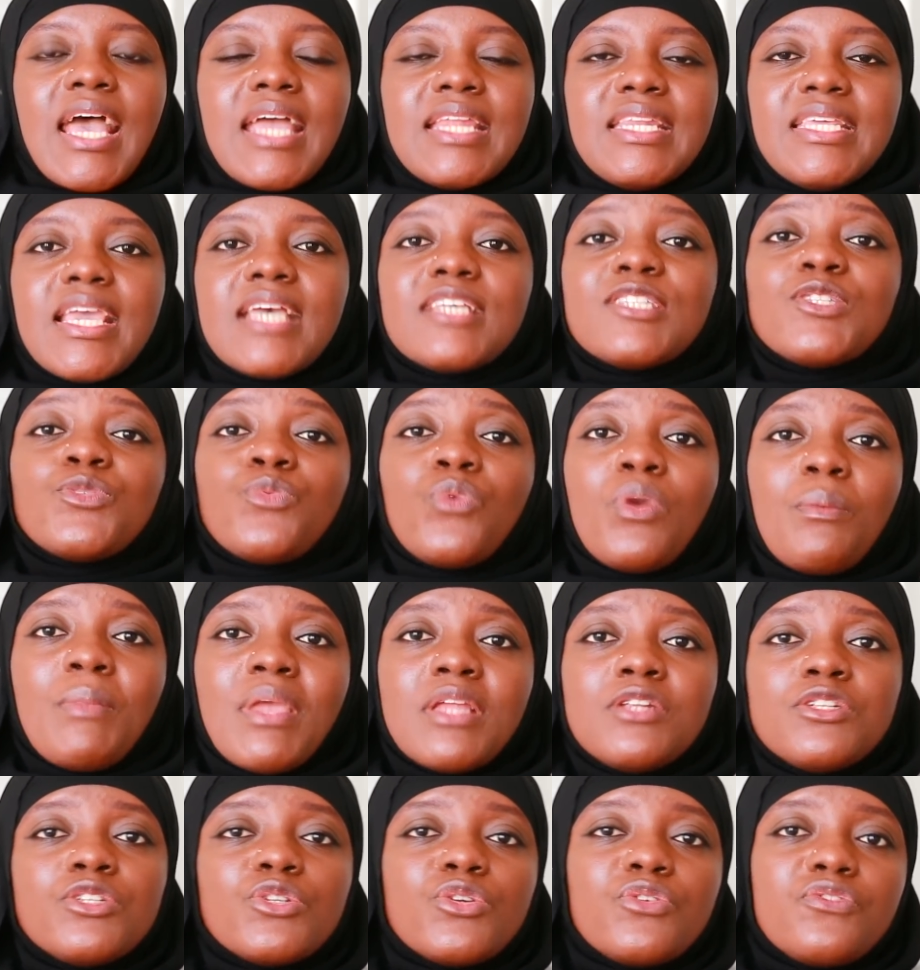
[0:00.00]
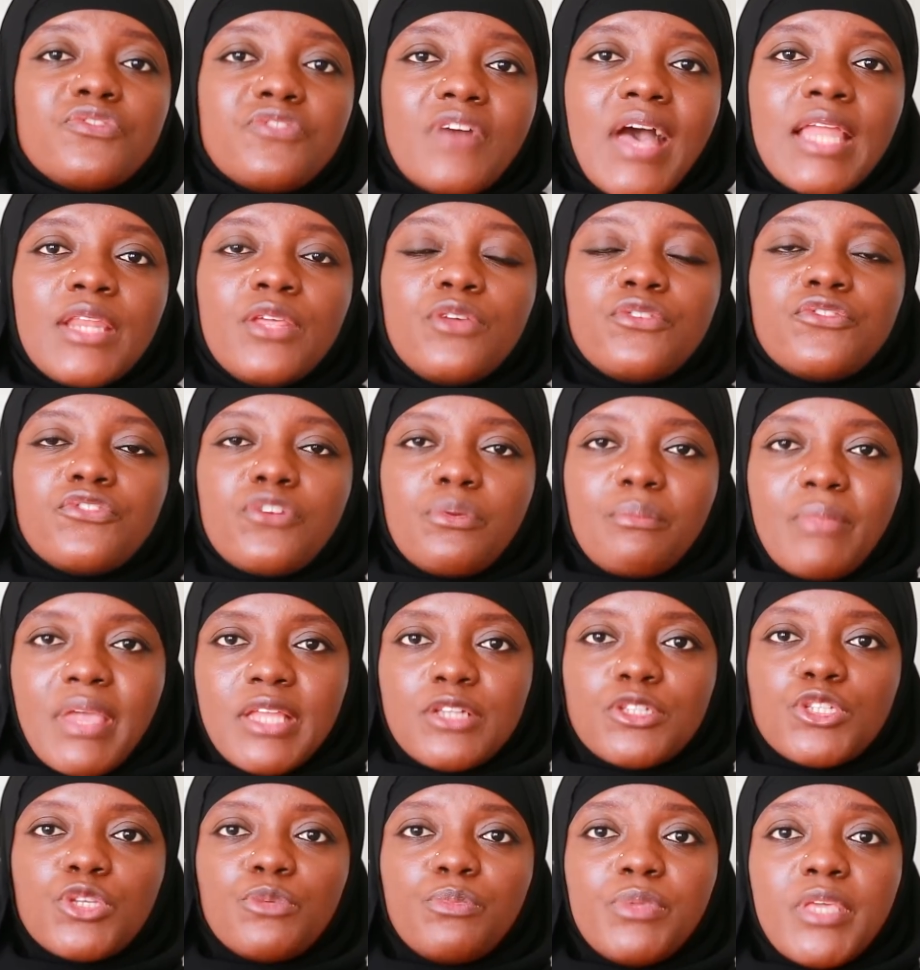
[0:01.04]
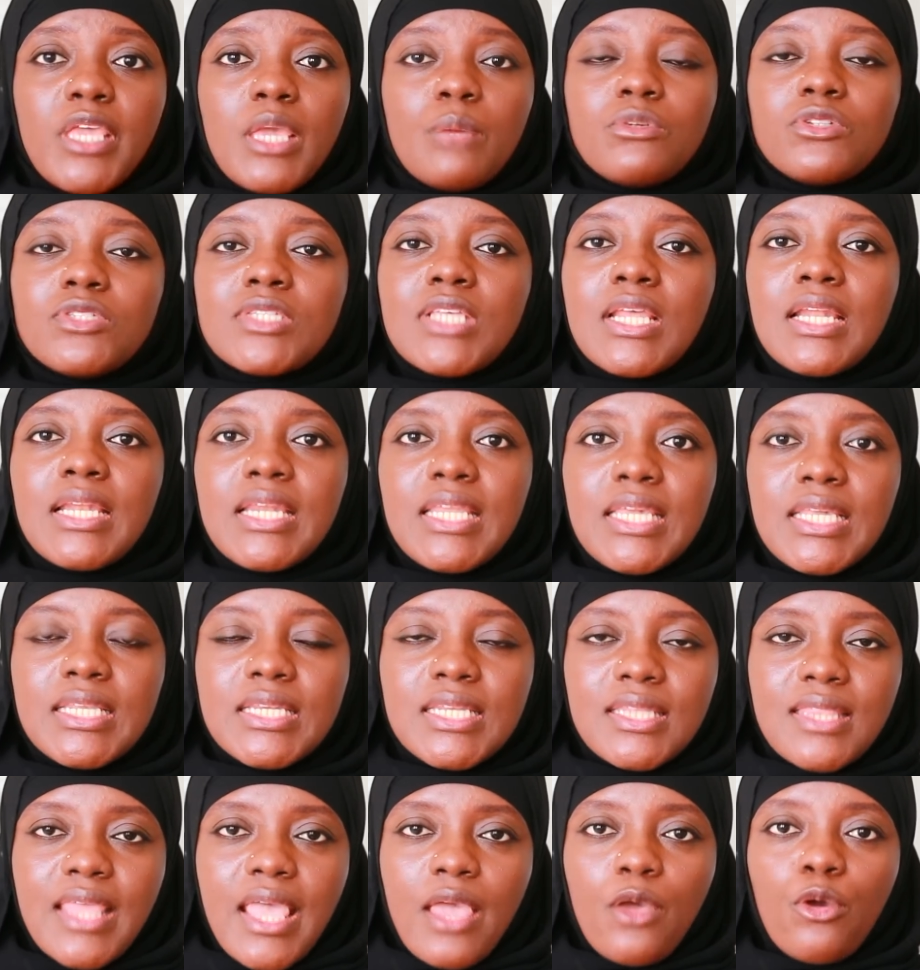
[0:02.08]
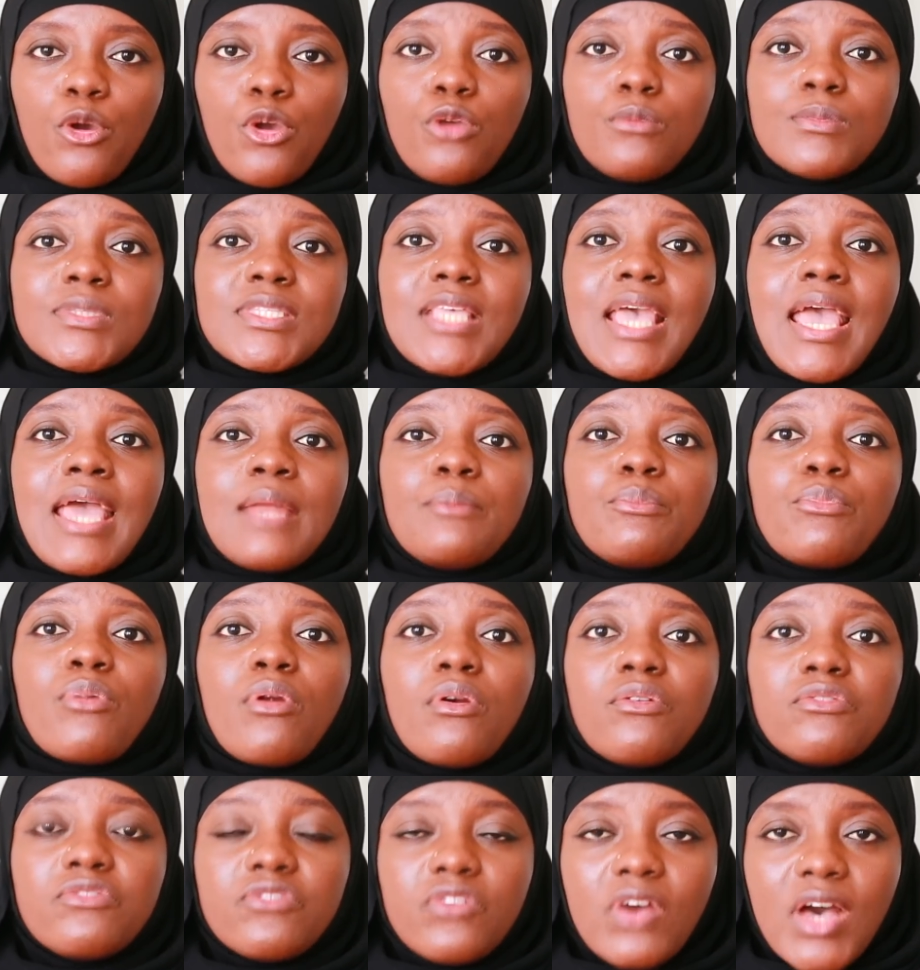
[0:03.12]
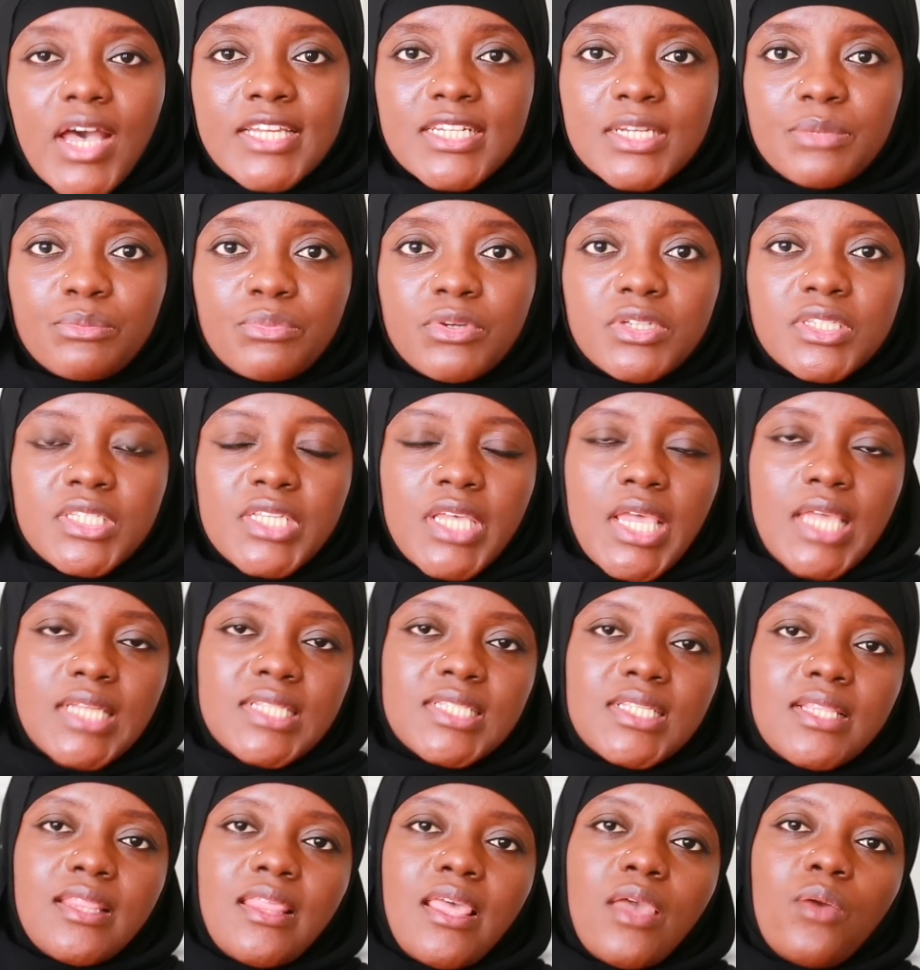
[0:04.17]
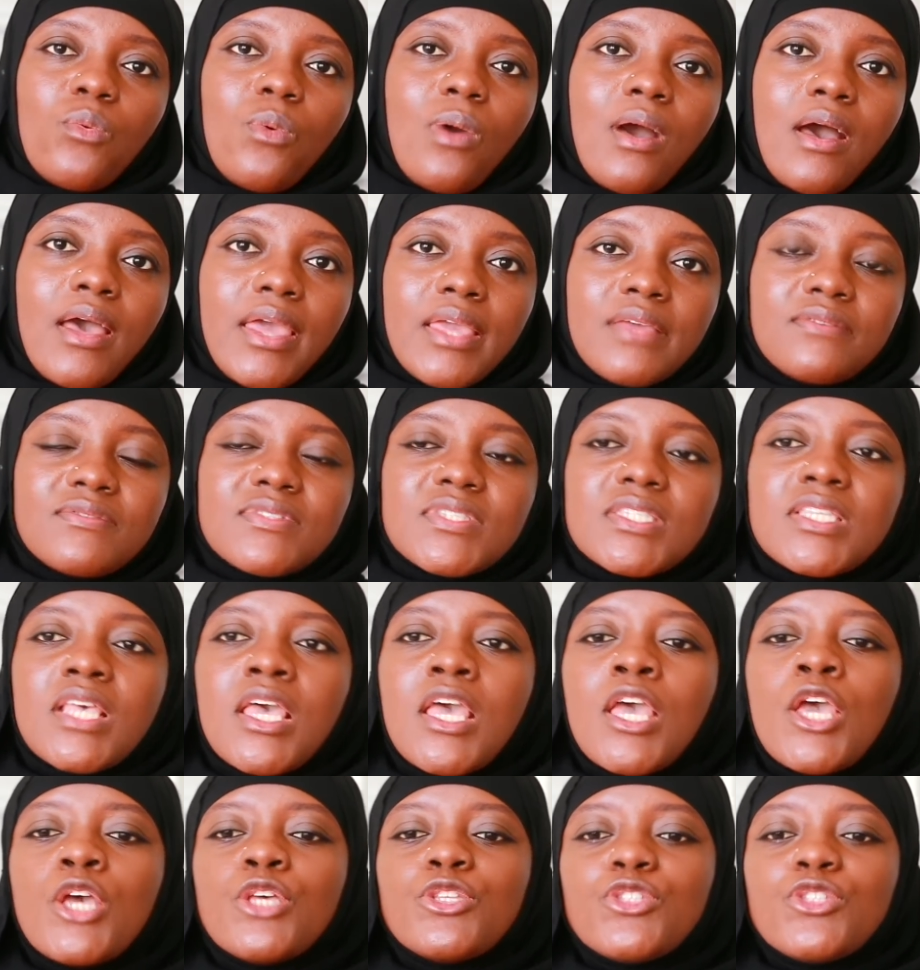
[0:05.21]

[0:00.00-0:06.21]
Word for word: And yes, women do value for men to be able to lead their homes and provide and protect their wives.